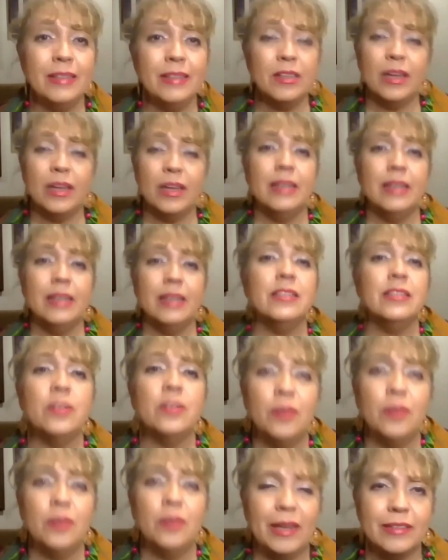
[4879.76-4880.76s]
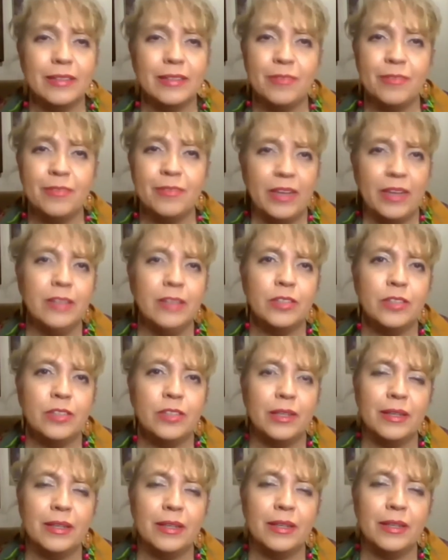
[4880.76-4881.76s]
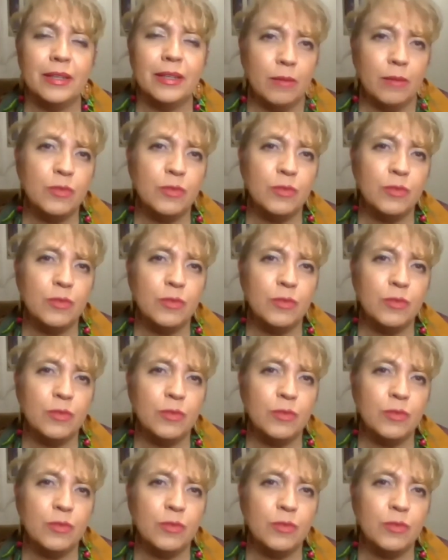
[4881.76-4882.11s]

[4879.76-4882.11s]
is a collective energy that comes from